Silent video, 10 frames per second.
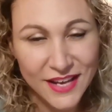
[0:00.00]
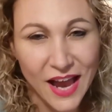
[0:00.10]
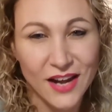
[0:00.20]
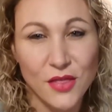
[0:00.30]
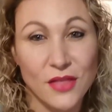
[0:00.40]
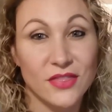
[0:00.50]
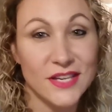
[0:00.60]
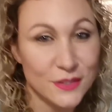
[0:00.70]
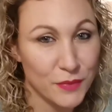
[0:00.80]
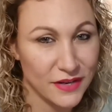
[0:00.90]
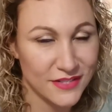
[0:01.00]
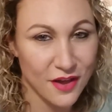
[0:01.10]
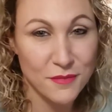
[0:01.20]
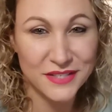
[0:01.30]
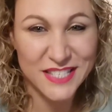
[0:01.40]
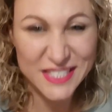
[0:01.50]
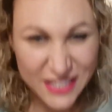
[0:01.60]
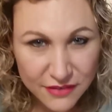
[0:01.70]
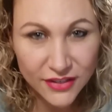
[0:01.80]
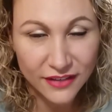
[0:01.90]
And I think this place that I'm in this
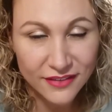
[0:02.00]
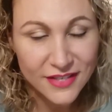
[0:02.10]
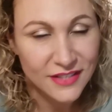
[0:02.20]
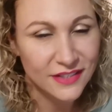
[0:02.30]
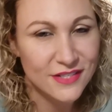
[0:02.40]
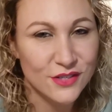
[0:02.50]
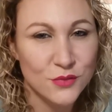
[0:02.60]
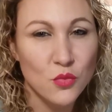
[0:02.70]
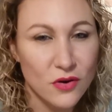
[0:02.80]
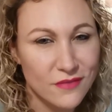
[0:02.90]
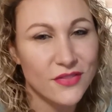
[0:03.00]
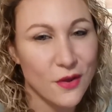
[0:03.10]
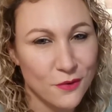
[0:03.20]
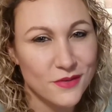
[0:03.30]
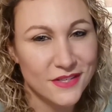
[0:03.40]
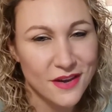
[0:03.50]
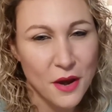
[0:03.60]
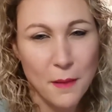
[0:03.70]
evening is just one of those